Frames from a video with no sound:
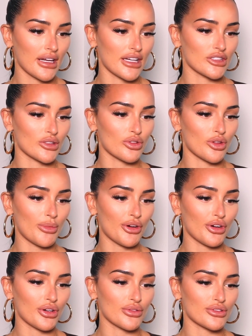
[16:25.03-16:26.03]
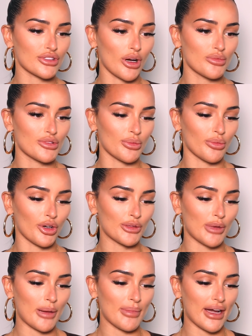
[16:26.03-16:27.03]
It's called the Miracle Sculpting one
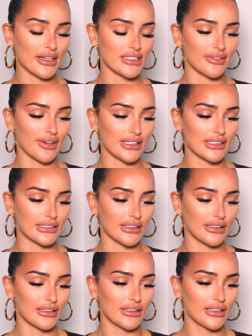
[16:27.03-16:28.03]
by Max Factor.